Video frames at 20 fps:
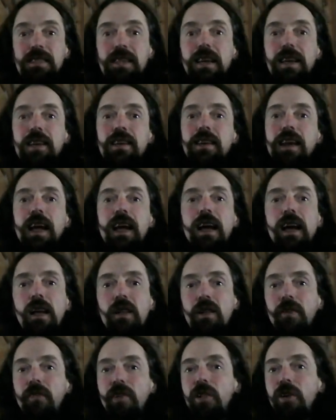taking a
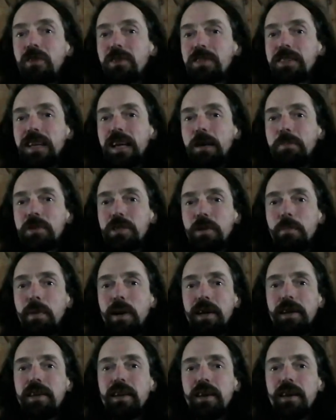hell of a long time to
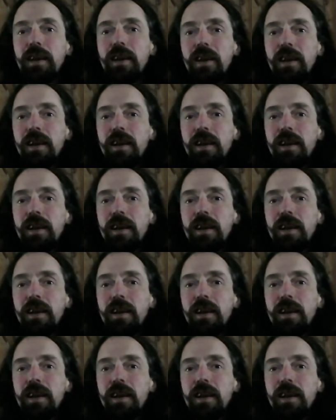make,